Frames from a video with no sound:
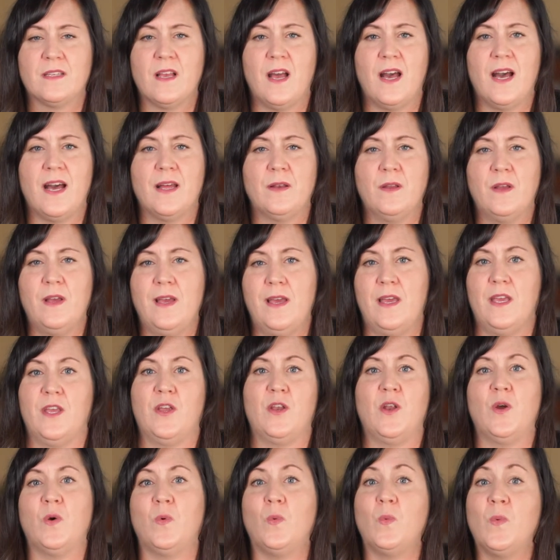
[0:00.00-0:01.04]
God,
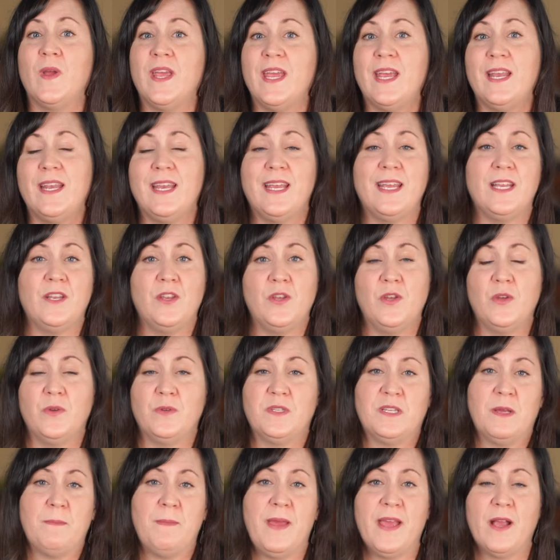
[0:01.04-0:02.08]
we need you
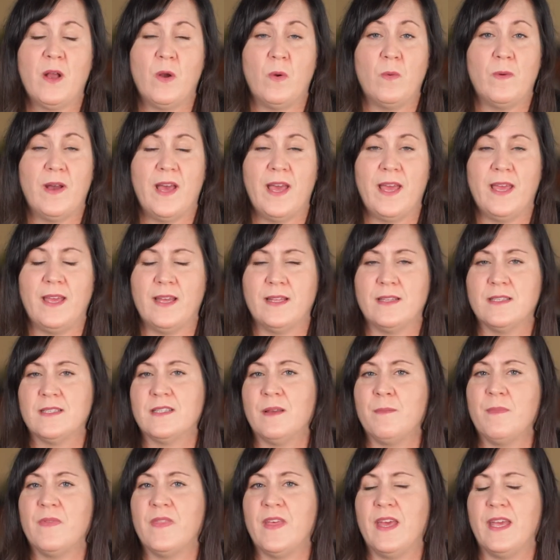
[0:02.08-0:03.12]
to make a way in
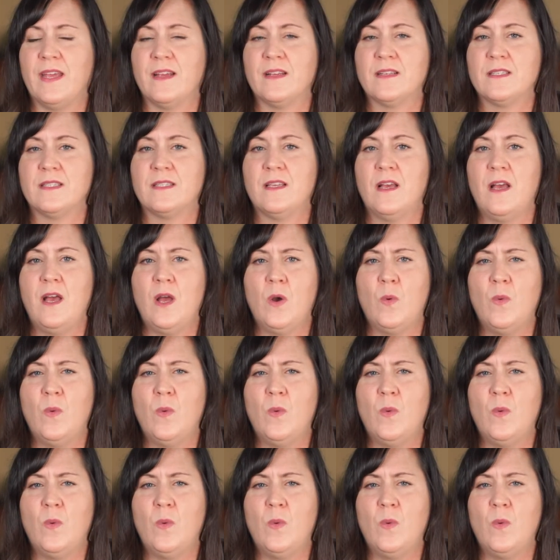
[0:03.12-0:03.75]
some things.